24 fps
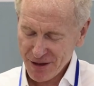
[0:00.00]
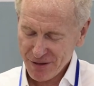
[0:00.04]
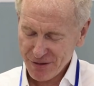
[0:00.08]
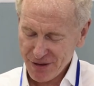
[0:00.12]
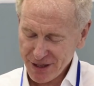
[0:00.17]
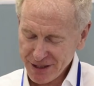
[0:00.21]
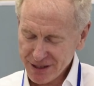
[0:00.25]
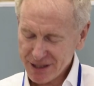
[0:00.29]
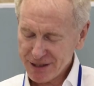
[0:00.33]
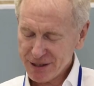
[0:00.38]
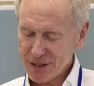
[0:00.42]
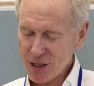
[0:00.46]

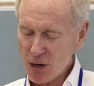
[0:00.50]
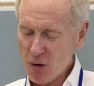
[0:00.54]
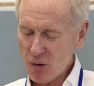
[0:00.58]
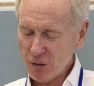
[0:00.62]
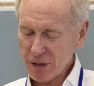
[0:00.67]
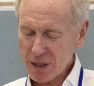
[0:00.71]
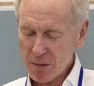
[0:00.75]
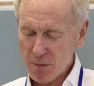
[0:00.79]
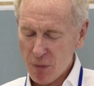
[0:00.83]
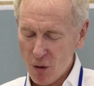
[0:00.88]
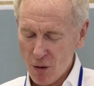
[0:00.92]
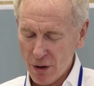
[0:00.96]
This is the
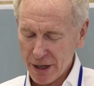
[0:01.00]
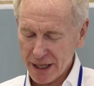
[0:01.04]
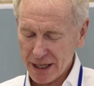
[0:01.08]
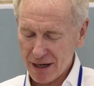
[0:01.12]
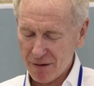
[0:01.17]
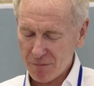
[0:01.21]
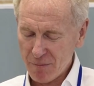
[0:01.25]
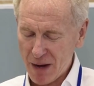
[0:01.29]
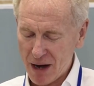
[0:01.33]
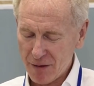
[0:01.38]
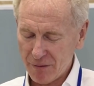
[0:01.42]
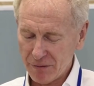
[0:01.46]
only point
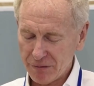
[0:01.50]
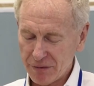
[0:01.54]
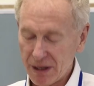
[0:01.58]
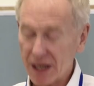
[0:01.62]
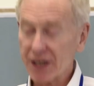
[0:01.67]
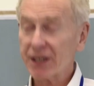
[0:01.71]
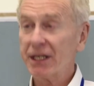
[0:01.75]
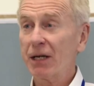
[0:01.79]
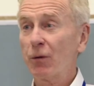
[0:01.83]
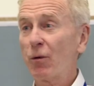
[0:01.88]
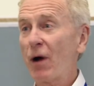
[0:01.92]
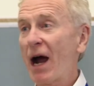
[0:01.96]
of my
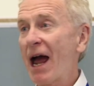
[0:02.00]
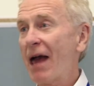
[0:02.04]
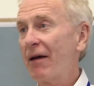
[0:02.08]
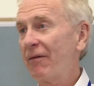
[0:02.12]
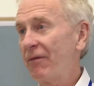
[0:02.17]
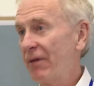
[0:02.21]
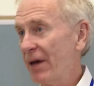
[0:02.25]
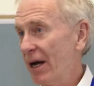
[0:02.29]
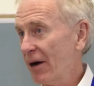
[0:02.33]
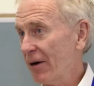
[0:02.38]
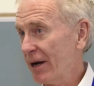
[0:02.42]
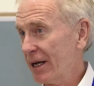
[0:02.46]
reflection where I have
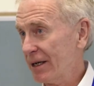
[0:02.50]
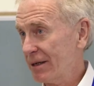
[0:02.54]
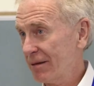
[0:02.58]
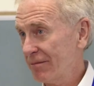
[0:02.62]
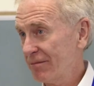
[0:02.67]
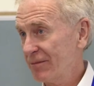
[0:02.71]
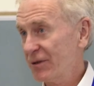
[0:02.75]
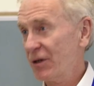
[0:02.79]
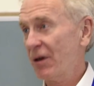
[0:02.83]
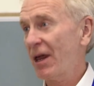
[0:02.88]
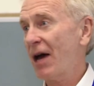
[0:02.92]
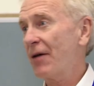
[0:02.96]
varied.
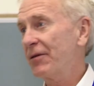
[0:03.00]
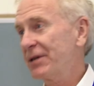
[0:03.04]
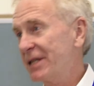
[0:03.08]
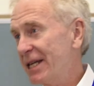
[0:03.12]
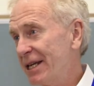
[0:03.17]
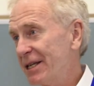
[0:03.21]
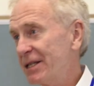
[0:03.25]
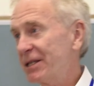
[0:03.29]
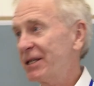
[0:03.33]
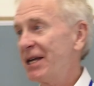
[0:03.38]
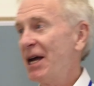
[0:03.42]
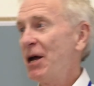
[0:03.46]
So that was
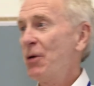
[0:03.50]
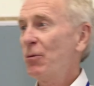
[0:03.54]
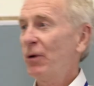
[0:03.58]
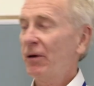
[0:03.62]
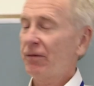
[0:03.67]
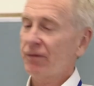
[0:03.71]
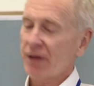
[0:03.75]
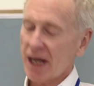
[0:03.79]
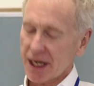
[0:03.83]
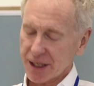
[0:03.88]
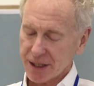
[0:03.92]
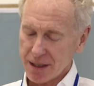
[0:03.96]
his
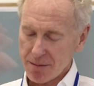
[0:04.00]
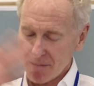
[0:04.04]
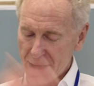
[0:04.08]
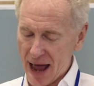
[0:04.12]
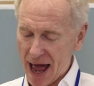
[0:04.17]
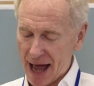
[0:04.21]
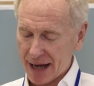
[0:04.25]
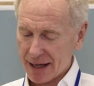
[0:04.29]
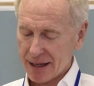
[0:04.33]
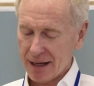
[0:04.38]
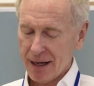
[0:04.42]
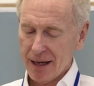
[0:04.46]
reflection
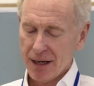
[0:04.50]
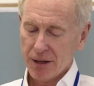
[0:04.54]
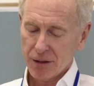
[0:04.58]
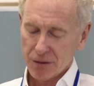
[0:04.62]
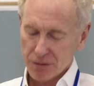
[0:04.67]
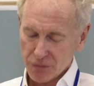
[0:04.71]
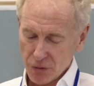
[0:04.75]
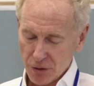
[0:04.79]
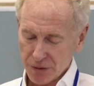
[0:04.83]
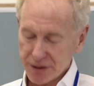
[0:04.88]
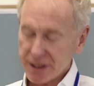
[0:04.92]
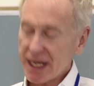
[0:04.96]
back
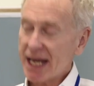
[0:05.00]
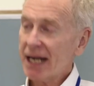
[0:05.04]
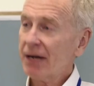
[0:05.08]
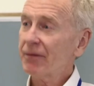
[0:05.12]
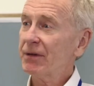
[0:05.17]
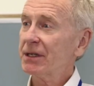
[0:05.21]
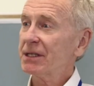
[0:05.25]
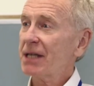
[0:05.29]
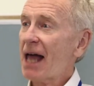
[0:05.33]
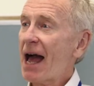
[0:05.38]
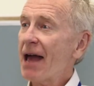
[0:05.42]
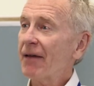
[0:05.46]
towards the end of
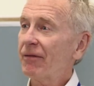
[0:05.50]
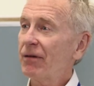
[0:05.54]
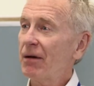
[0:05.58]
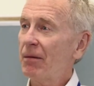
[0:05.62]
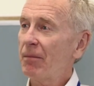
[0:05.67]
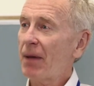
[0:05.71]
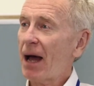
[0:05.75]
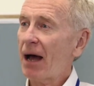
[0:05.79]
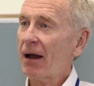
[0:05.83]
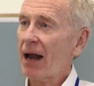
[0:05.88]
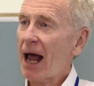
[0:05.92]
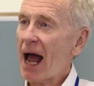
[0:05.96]
his life
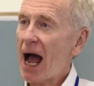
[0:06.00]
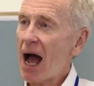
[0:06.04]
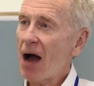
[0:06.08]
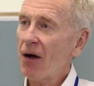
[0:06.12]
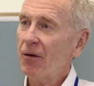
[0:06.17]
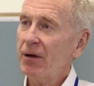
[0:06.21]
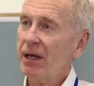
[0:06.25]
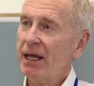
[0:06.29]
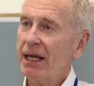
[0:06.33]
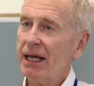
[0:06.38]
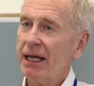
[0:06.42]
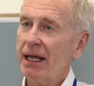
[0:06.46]
about how
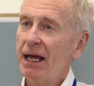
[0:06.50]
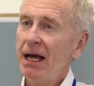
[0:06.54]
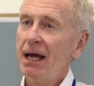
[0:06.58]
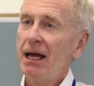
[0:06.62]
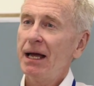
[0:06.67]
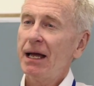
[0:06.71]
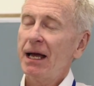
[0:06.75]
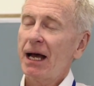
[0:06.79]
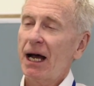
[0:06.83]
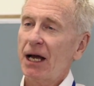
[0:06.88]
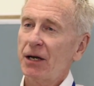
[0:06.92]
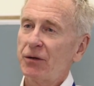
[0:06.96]
he
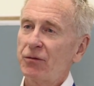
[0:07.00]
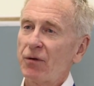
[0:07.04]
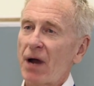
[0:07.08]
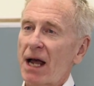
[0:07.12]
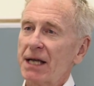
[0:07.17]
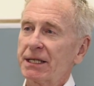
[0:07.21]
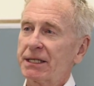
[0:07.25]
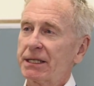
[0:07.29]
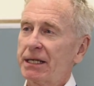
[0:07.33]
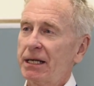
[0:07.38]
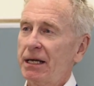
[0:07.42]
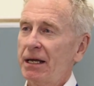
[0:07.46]

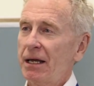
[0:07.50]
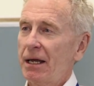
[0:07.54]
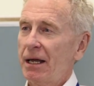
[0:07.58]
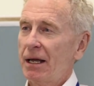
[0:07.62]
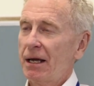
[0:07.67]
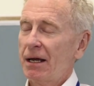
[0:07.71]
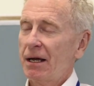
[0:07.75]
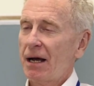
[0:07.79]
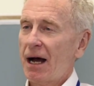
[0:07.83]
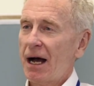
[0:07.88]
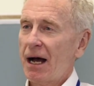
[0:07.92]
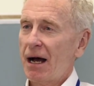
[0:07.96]
addressed,
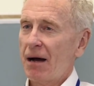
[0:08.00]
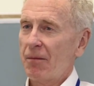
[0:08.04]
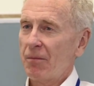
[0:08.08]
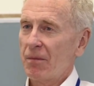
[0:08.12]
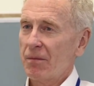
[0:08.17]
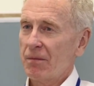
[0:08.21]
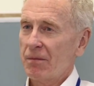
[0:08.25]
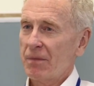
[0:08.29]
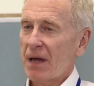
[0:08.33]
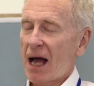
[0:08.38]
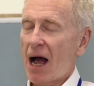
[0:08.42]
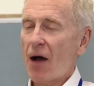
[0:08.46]

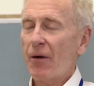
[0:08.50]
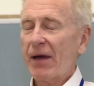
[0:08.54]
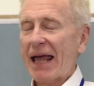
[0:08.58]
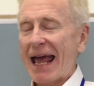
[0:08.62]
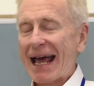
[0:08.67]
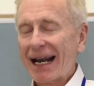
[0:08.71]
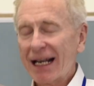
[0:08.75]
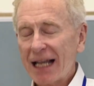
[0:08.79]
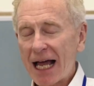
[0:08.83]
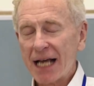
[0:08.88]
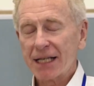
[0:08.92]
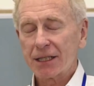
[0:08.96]
how he
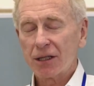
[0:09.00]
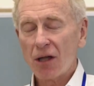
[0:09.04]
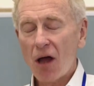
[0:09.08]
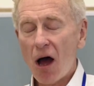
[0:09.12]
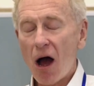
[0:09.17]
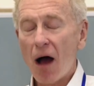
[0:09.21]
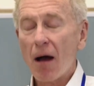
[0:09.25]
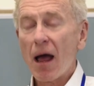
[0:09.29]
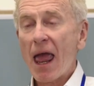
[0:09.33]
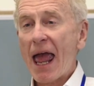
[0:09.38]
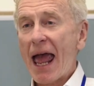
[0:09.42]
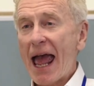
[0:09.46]
analyzed
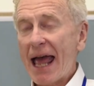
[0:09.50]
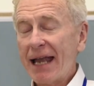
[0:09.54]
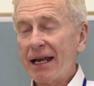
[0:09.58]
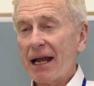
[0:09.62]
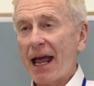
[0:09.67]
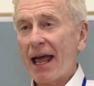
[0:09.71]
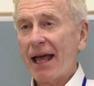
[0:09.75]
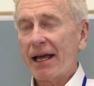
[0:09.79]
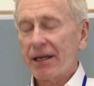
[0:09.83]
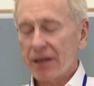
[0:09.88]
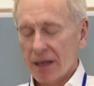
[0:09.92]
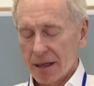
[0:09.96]
law.
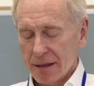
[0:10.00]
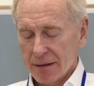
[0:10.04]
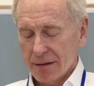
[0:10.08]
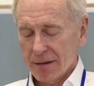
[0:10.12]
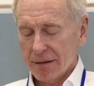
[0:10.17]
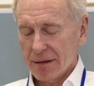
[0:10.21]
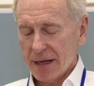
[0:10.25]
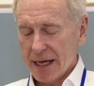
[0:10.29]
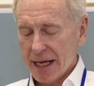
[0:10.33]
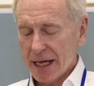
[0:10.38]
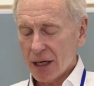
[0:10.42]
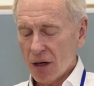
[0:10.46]
And
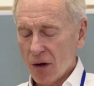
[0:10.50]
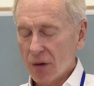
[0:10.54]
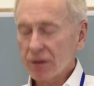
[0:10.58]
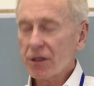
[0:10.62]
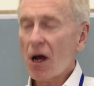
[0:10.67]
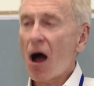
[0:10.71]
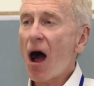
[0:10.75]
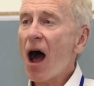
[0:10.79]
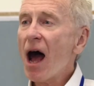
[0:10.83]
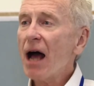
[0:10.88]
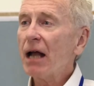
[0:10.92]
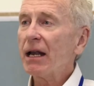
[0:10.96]
he goes
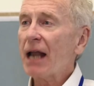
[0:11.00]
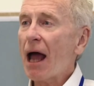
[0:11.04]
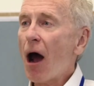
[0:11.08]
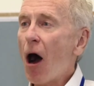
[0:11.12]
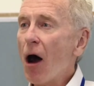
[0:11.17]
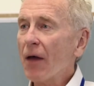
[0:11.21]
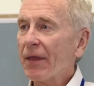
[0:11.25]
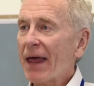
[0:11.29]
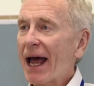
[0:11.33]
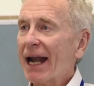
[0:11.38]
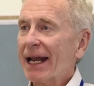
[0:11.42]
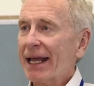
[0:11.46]
on
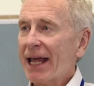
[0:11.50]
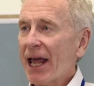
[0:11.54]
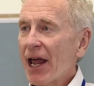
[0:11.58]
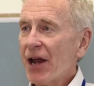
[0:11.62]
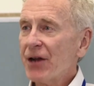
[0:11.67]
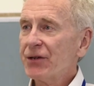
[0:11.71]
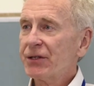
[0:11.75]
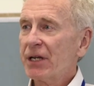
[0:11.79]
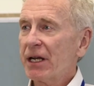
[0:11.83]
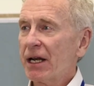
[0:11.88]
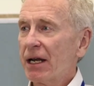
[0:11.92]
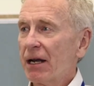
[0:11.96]
that
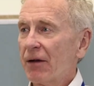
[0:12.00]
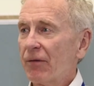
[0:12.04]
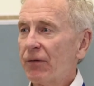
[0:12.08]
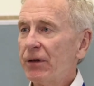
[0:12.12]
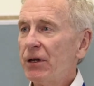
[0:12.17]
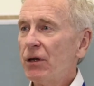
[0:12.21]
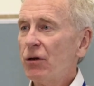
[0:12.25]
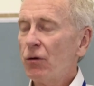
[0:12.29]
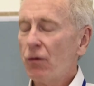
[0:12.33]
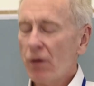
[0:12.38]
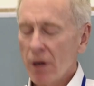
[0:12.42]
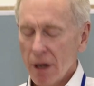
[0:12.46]
occasion in a
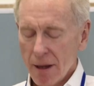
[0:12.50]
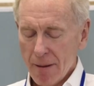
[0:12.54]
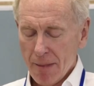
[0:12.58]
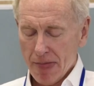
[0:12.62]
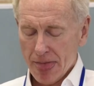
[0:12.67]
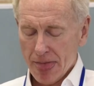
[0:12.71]
few